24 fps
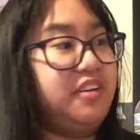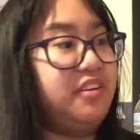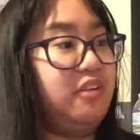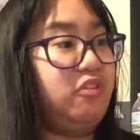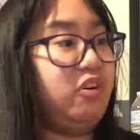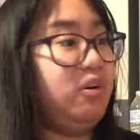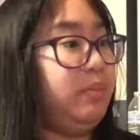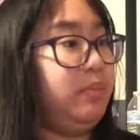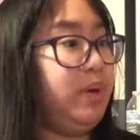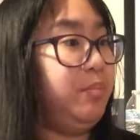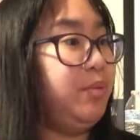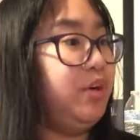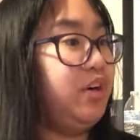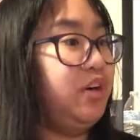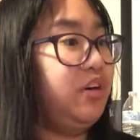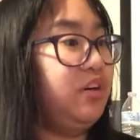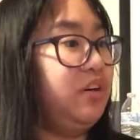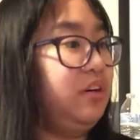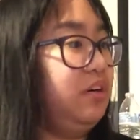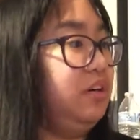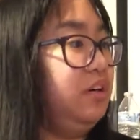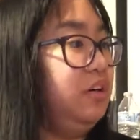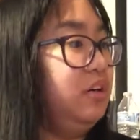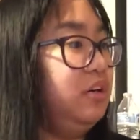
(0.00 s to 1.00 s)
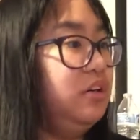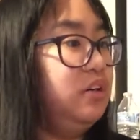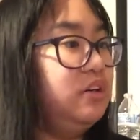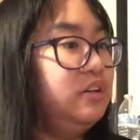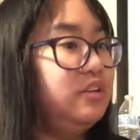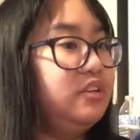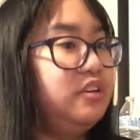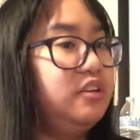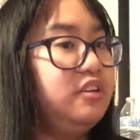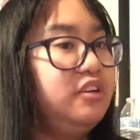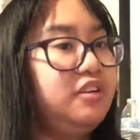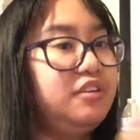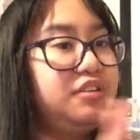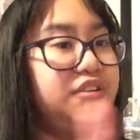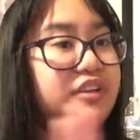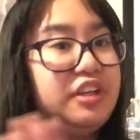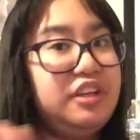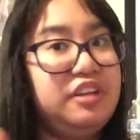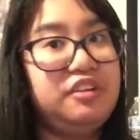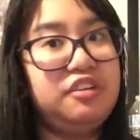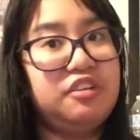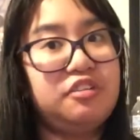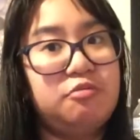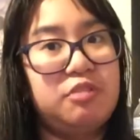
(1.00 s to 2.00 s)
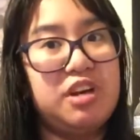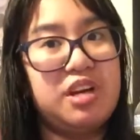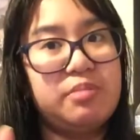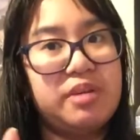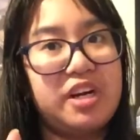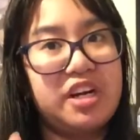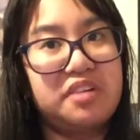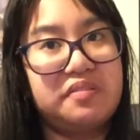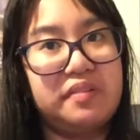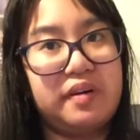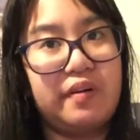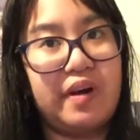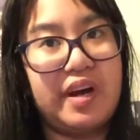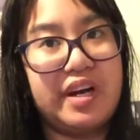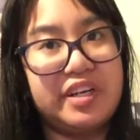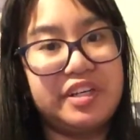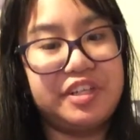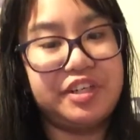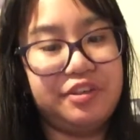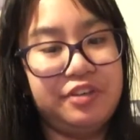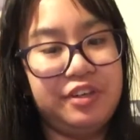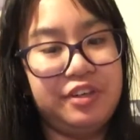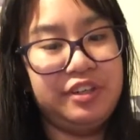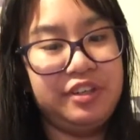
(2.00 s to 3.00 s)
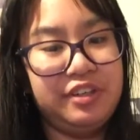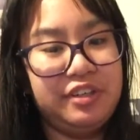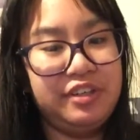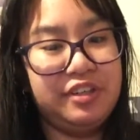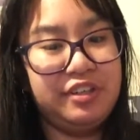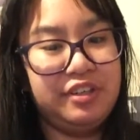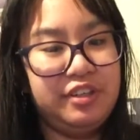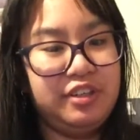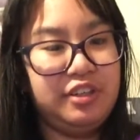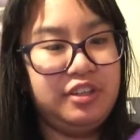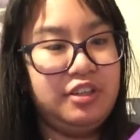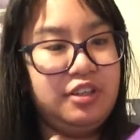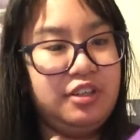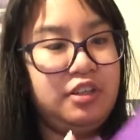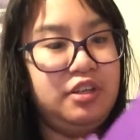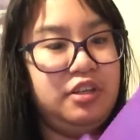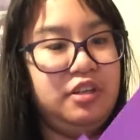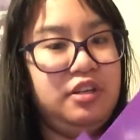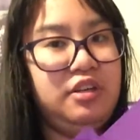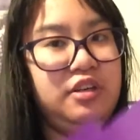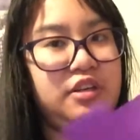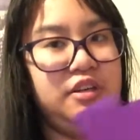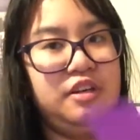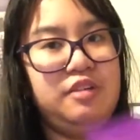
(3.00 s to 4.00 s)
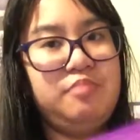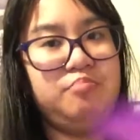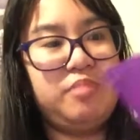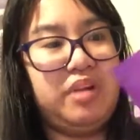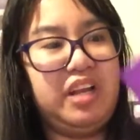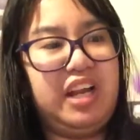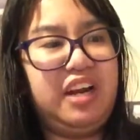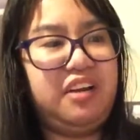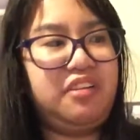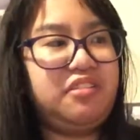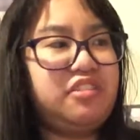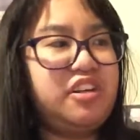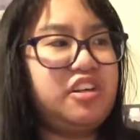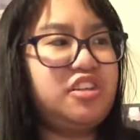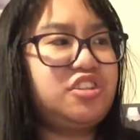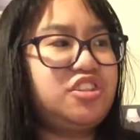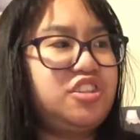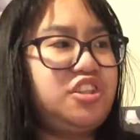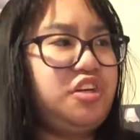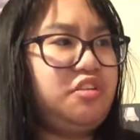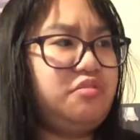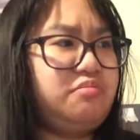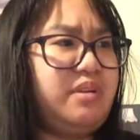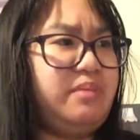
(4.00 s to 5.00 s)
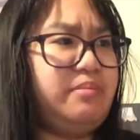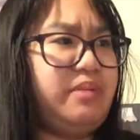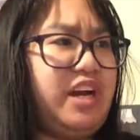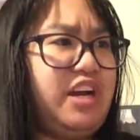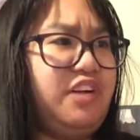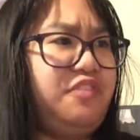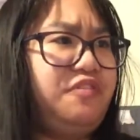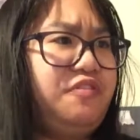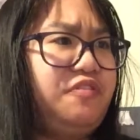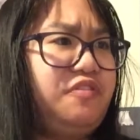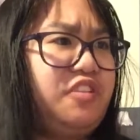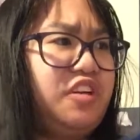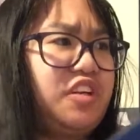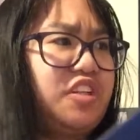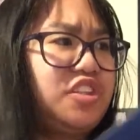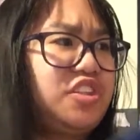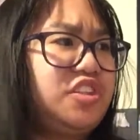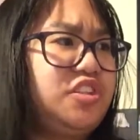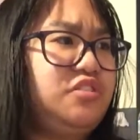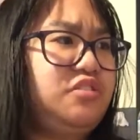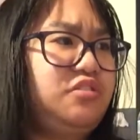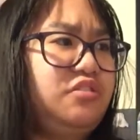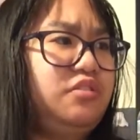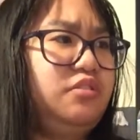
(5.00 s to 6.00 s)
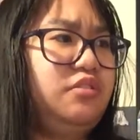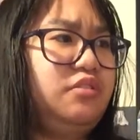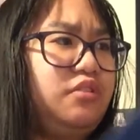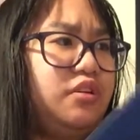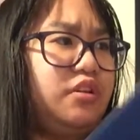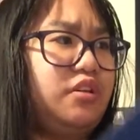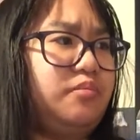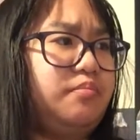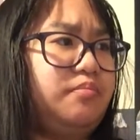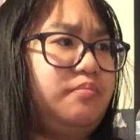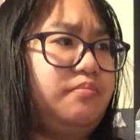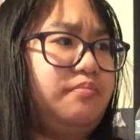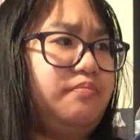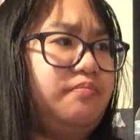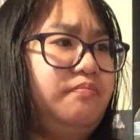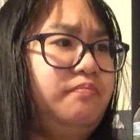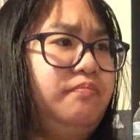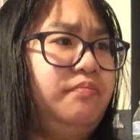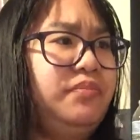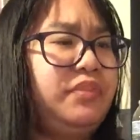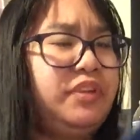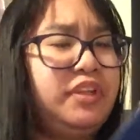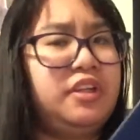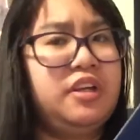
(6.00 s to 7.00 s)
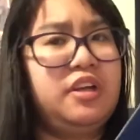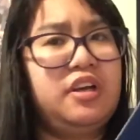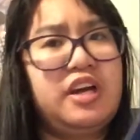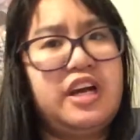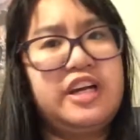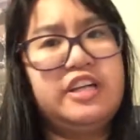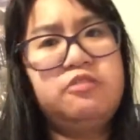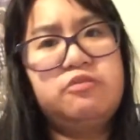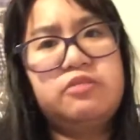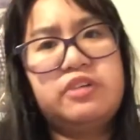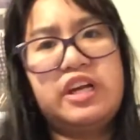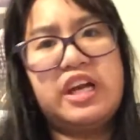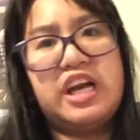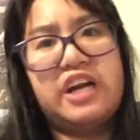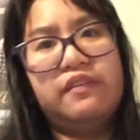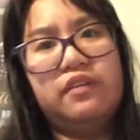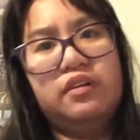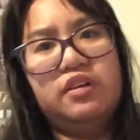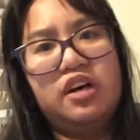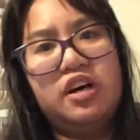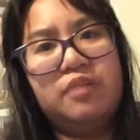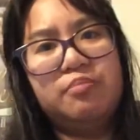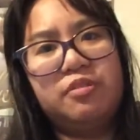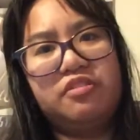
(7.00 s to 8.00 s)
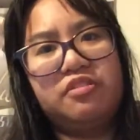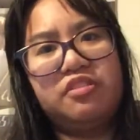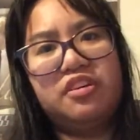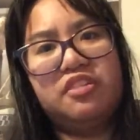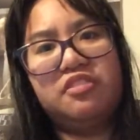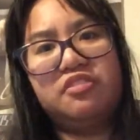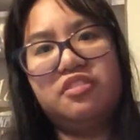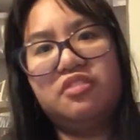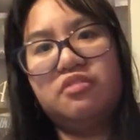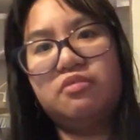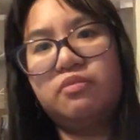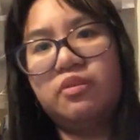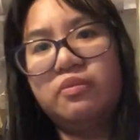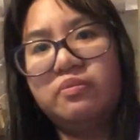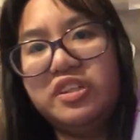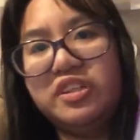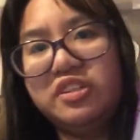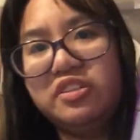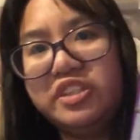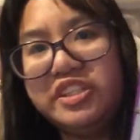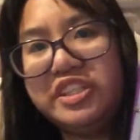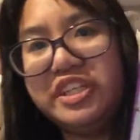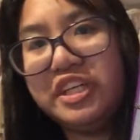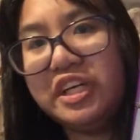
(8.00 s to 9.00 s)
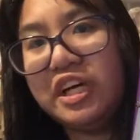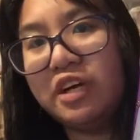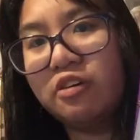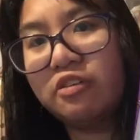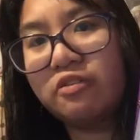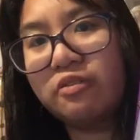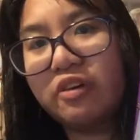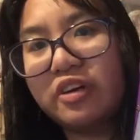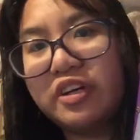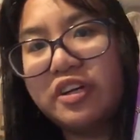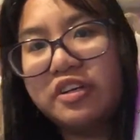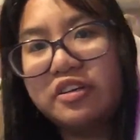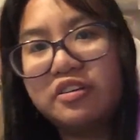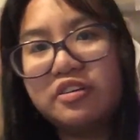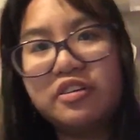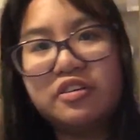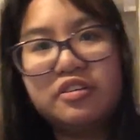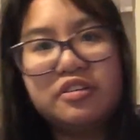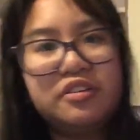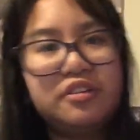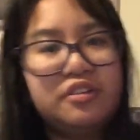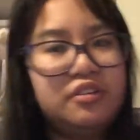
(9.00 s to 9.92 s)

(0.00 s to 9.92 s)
I remember things way better if I write it down. My last section is my math section. I don't have a lot besides this review sheet I was working on.